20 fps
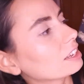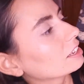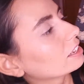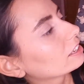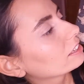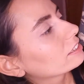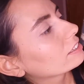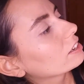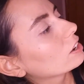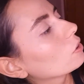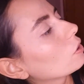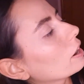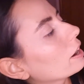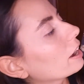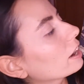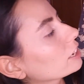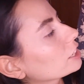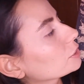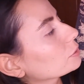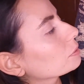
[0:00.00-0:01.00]
So I
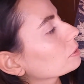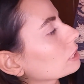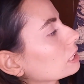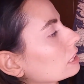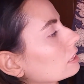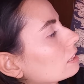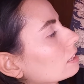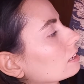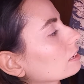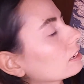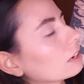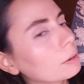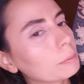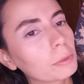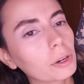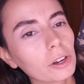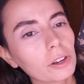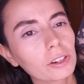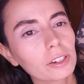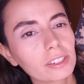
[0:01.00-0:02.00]
actually think I'm
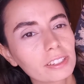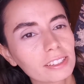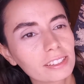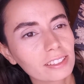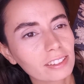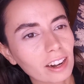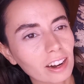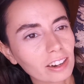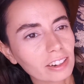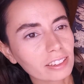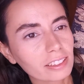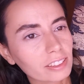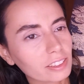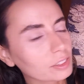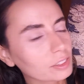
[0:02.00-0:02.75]
gonna start